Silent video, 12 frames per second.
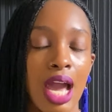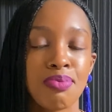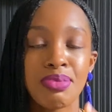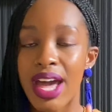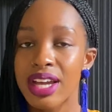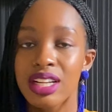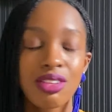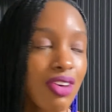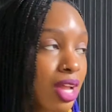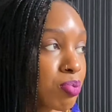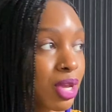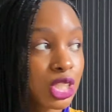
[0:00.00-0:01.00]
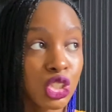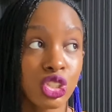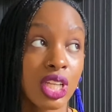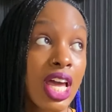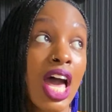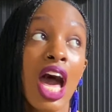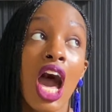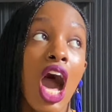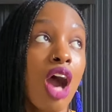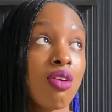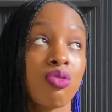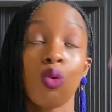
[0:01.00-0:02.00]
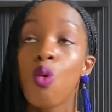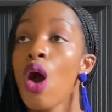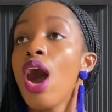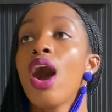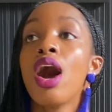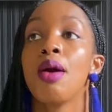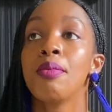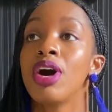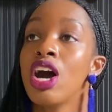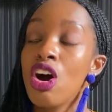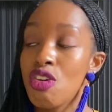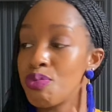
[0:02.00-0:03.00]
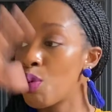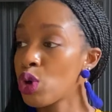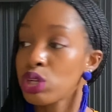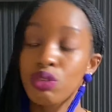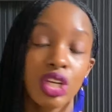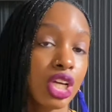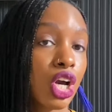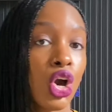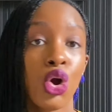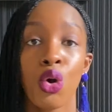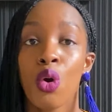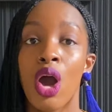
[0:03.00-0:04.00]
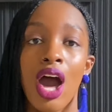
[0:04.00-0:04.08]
I'm not going to find pictures of Guam, of Puerto Rico,